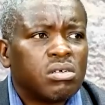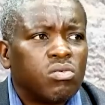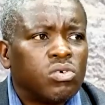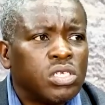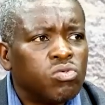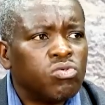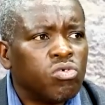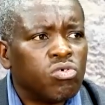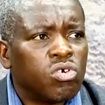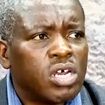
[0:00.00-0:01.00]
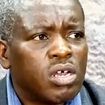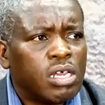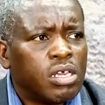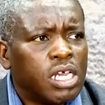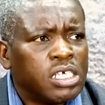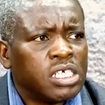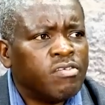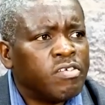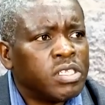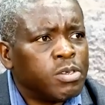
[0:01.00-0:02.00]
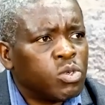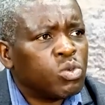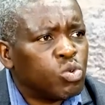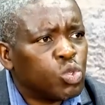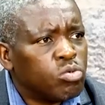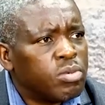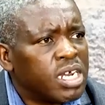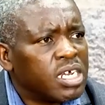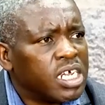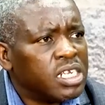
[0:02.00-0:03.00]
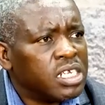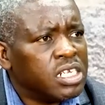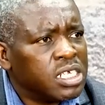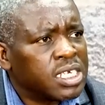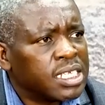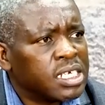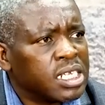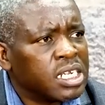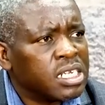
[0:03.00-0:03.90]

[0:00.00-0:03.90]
kuti ndiondorora there's a difference between kusuma and discussing isn't it